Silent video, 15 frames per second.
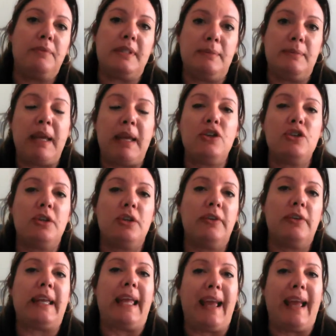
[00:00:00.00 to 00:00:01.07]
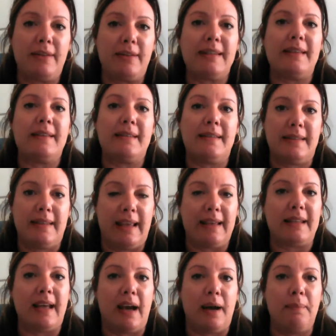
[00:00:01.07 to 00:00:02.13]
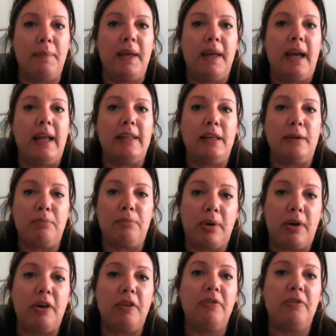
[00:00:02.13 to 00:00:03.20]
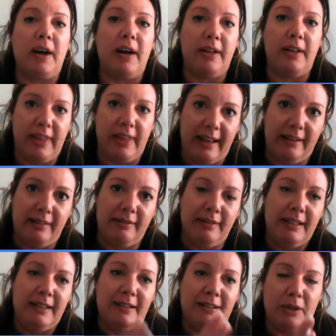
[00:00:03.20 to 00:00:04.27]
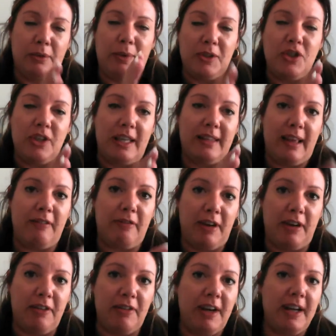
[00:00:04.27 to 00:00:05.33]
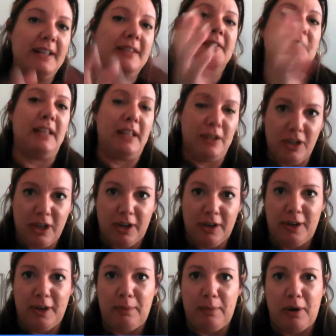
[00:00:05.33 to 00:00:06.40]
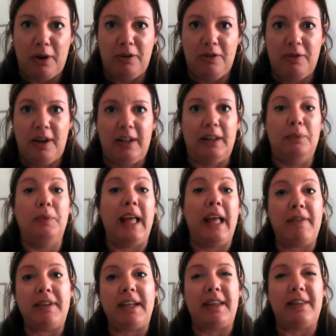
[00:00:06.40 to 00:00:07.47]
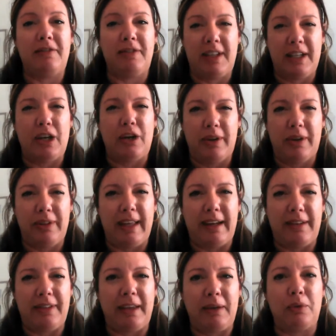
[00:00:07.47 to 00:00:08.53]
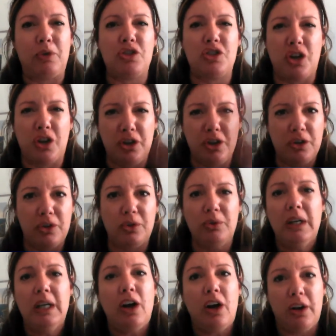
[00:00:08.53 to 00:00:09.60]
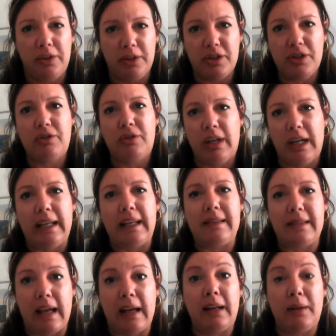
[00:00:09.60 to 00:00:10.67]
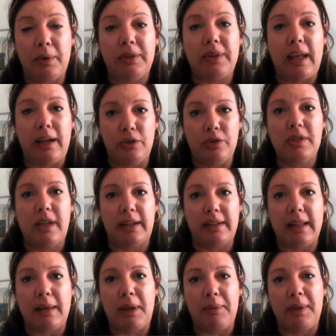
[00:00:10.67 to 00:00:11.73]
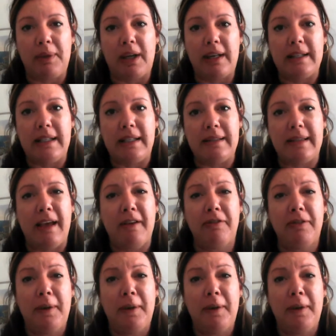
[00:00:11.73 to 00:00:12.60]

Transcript: make sure your accounts are set up and your profile then. So once you get that verified, then you go to your profile, and we'll have another video on that. I think we'll show you on the screen exactly what that looks like. That might be an idea, Saf.